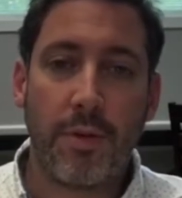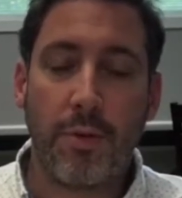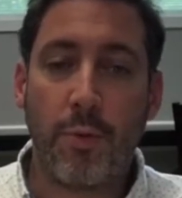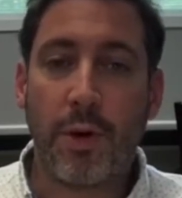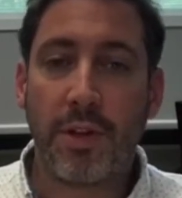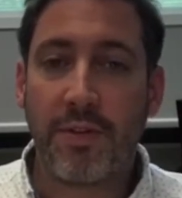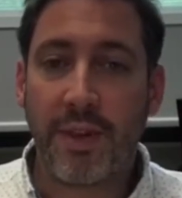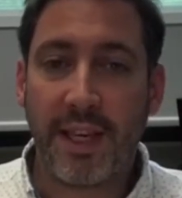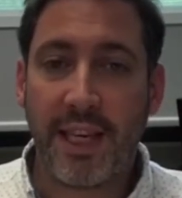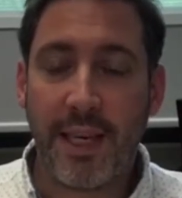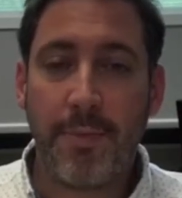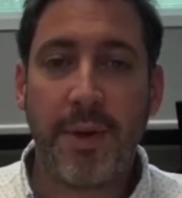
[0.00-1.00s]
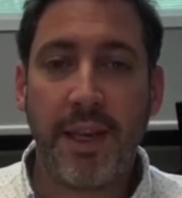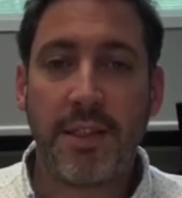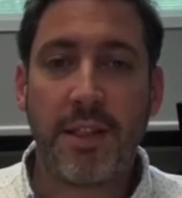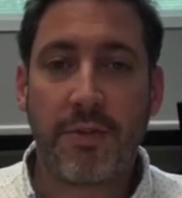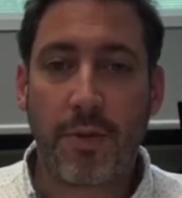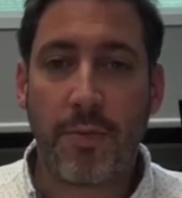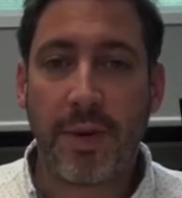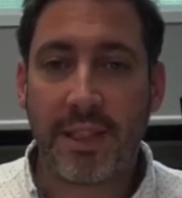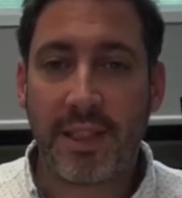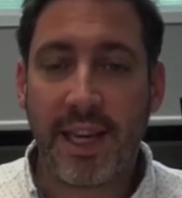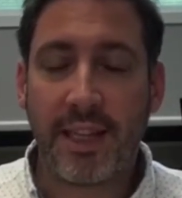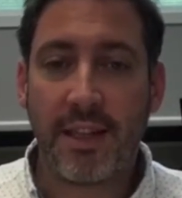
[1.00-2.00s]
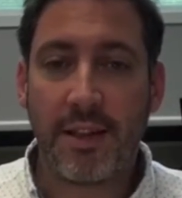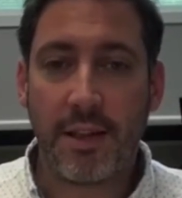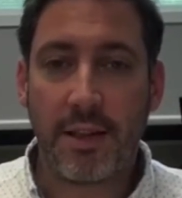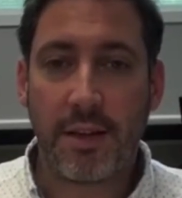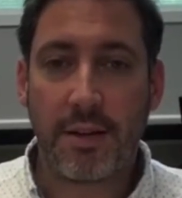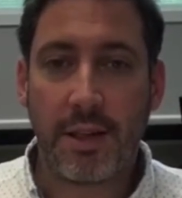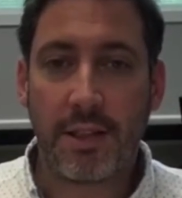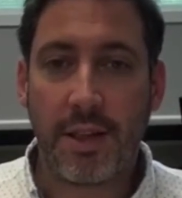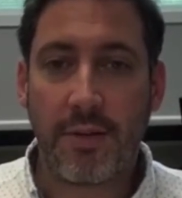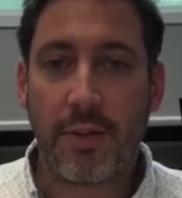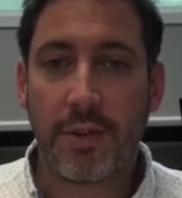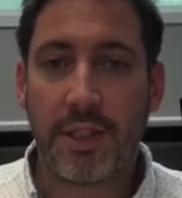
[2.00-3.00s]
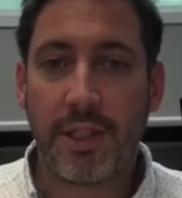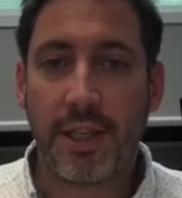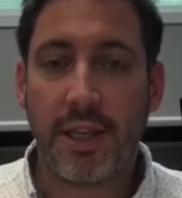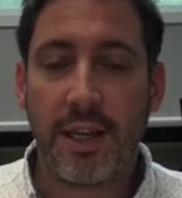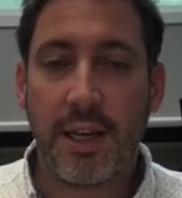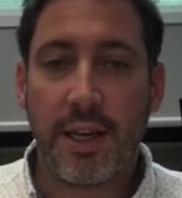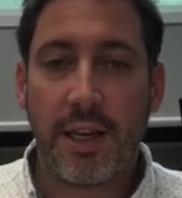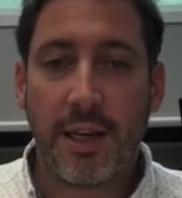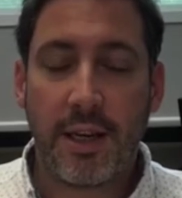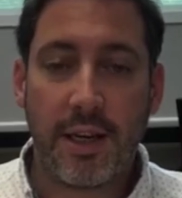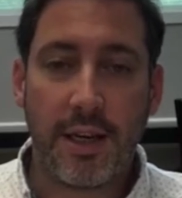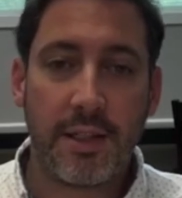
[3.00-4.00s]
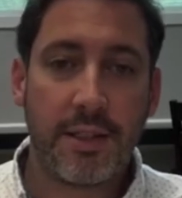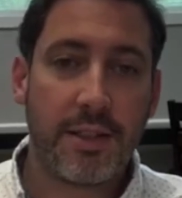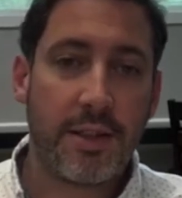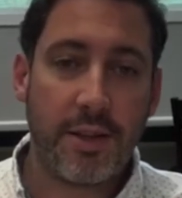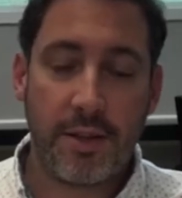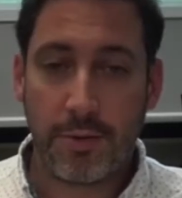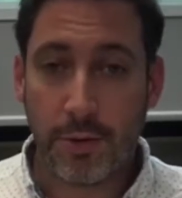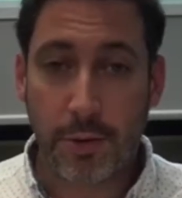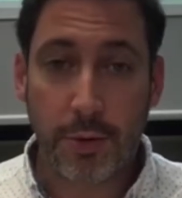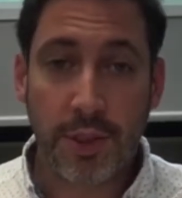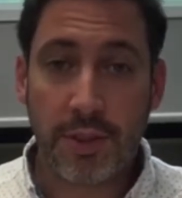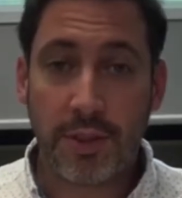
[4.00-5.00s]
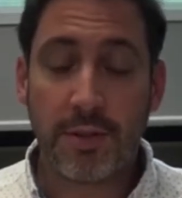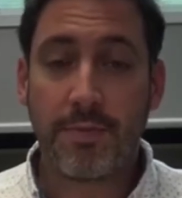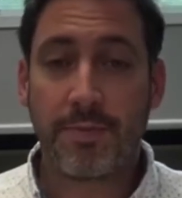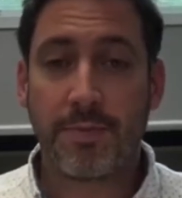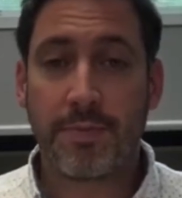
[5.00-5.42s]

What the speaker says: one of the key pieces for maintaining this diversity is nutrition,